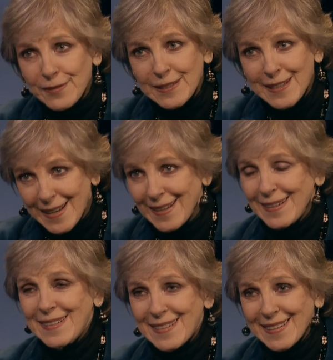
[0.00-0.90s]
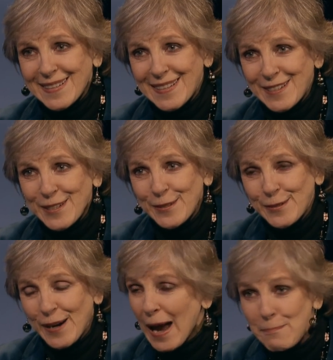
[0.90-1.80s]
to take it at
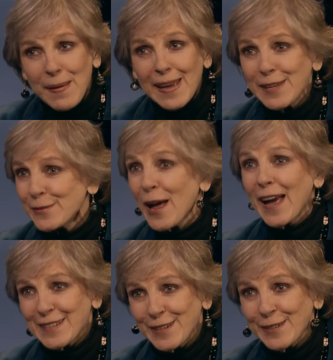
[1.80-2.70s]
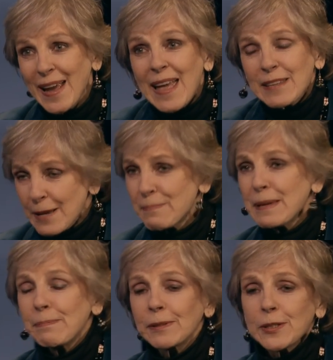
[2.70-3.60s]
sixty-two, I beg you not to. Some
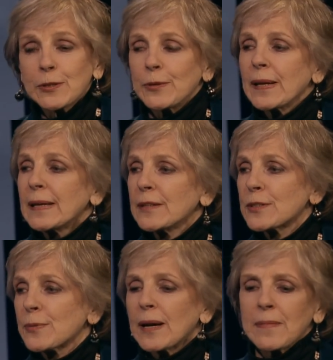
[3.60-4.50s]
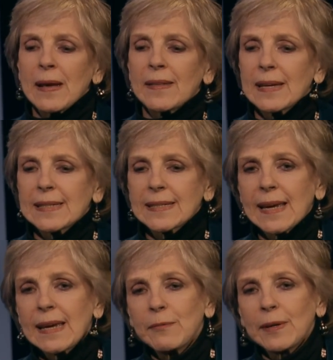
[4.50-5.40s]
people do. Here's why. They
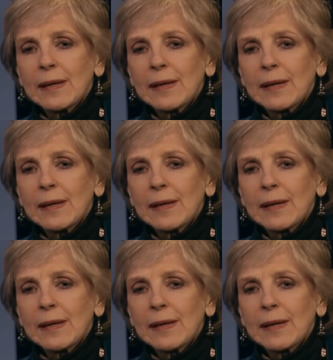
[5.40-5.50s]
say, well,